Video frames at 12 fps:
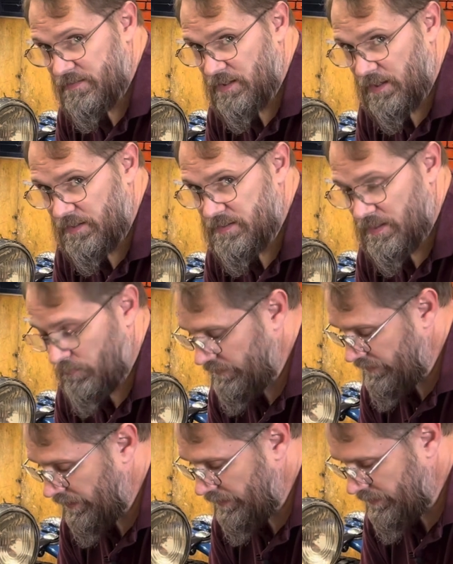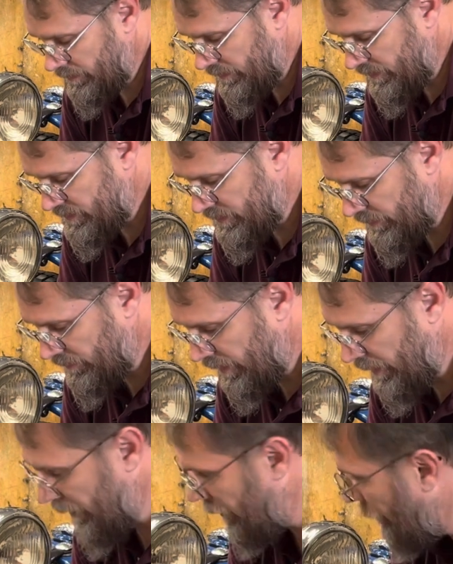studs that we've got here in this thing right
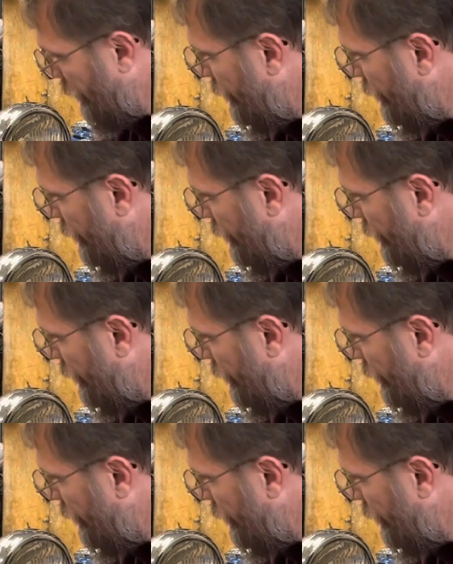now,